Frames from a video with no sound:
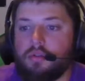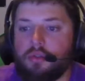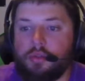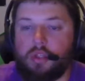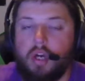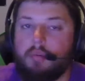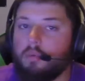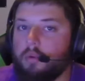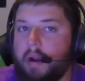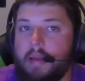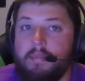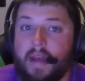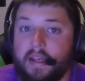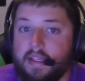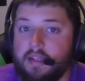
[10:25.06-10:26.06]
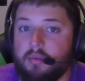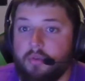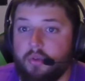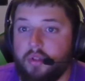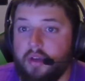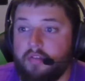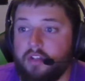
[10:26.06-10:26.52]
to come right back in where
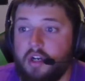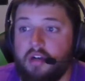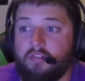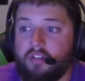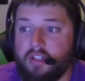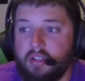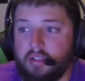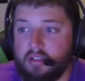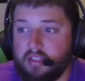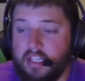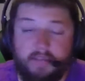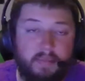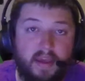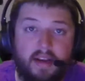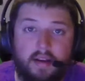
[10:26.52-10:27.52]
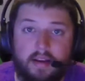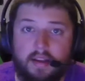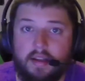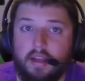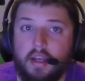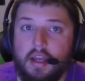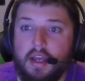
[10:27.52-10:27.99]
you left off and keep
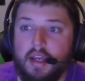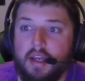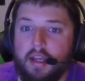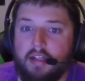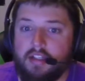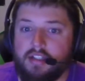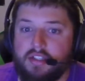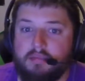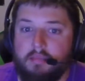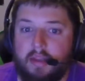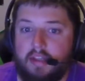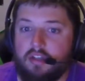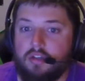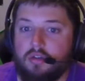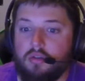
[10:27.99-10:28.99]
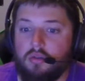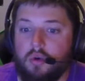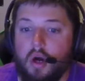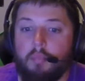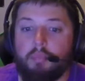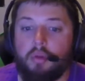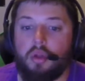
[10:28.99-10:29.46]
editing. It doesn't make you
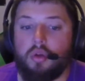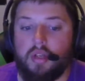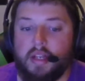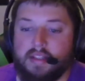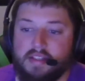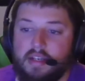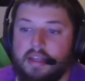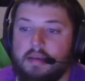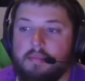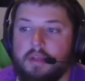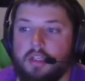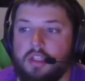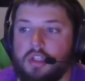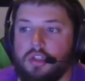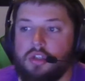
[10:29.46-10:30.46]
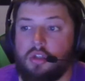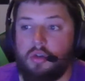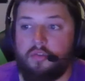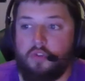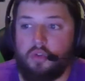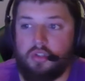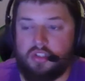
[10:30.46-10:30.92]
upload it as an image. So
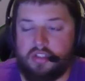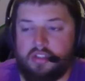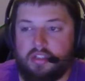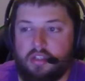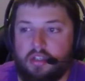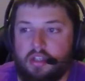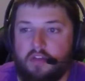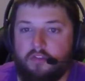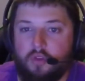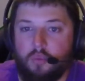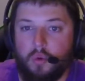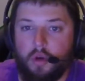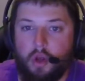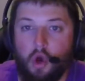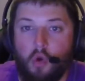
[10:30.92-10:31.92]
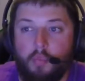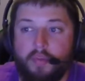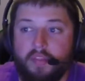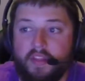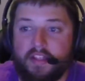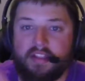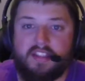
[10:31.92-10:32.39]
if you were to
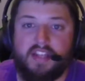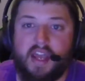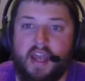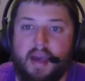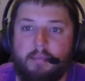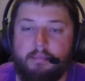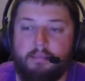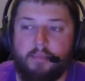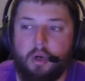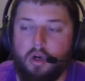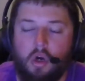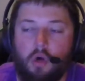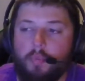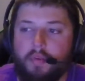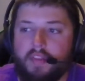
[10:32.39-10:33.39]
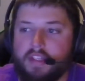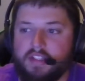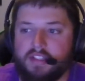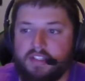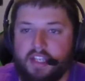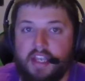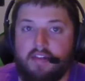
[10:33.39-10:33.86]
open this tab or open this
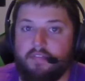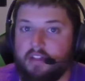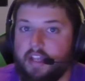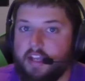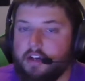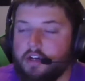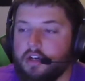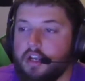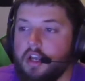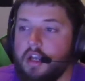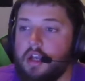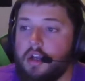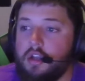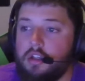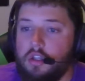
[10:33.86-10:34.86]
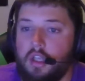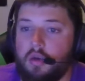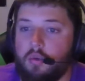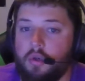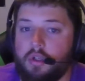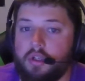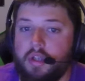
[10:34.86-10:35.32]
save later, it
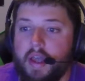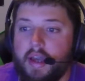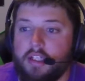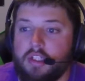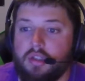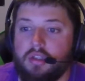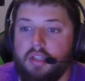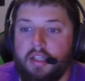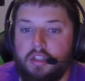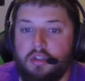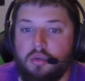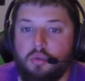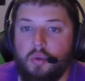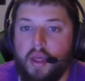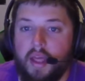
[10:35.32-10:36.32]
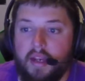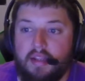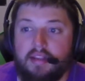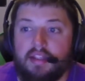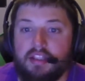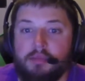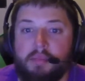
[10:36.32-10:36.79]
would actually let you
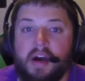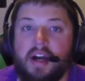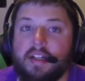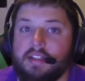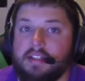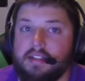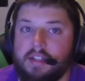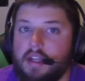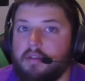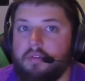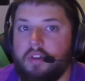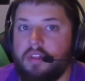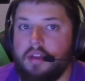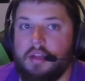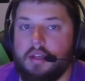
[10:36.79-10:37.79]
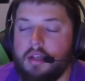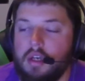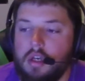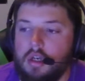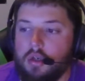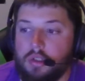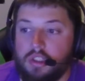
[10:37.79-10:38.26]
edit these boxes and everything,
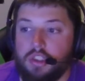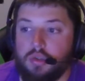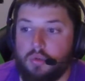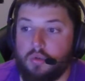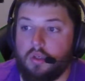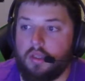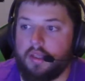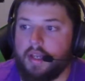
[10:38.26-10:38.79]
which is really